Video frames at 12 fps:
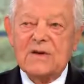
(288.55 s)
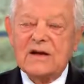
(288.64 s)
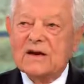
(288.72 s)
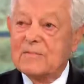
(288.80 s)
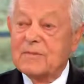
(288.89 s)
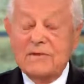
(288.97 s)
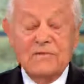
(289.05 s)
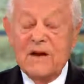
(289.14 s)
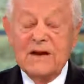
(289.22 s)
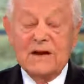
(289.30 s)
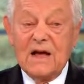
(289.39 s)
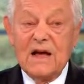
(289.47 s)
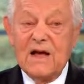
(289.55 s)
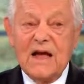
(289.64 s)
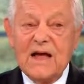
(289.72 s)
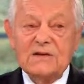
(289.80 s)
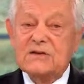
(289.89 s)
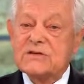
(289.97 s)
And I mean, Frank,
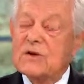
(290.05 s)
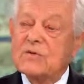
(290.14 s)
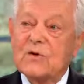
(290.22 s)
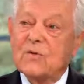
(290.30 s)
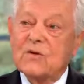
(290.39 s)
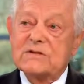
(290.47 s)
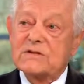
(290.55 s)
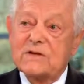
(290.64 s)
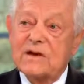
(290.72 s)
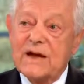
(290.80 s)
I just don't know what's going to